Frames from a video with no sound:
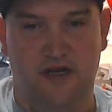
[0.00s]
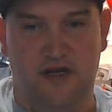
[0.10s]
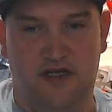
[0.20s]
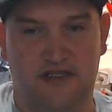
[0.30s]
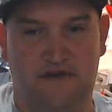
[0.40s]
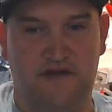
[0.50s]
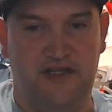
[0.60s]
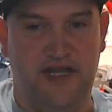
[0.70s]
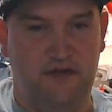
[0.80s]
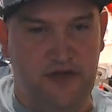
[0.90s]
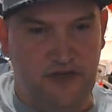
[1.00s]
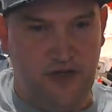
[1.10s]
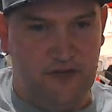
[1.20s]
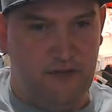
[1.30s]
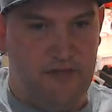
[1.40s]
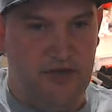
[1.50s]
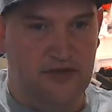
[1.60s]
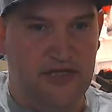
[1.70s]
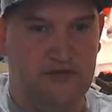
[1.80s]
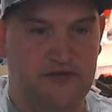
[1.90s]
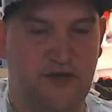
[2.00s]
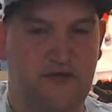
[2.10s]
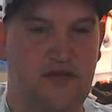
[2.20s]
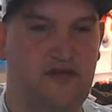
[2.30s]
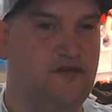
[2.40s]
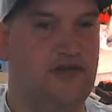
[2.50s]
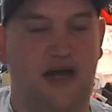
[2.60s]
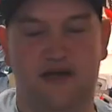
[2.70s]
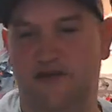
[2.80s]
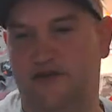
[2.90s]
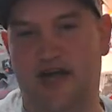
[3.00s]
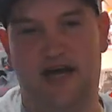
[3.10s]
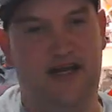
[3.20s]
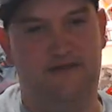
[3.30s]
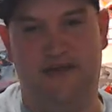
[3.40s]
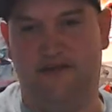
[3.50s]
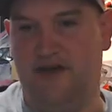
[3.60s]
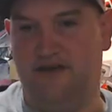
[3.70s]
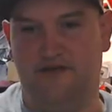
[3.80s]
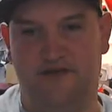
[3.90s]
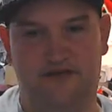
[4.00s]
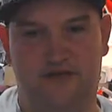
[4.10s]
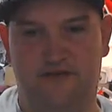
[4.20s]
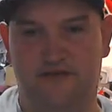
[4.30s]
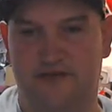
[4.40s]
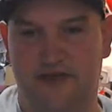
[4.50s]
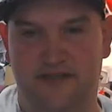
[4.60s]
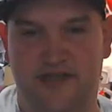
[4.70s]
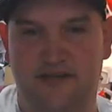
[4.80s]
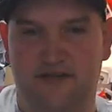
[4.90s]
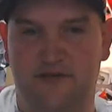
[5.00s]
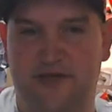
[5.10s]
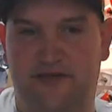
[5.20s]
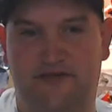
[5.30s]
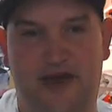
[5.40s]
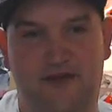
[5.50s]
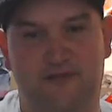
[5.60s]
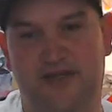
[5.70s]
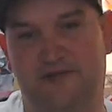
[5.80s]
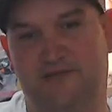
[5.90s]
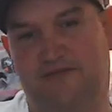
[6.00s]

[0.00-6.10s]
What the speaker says: Because I feel like when you go in a building or something, you got to have that throttle control. That little bit of throttle blip.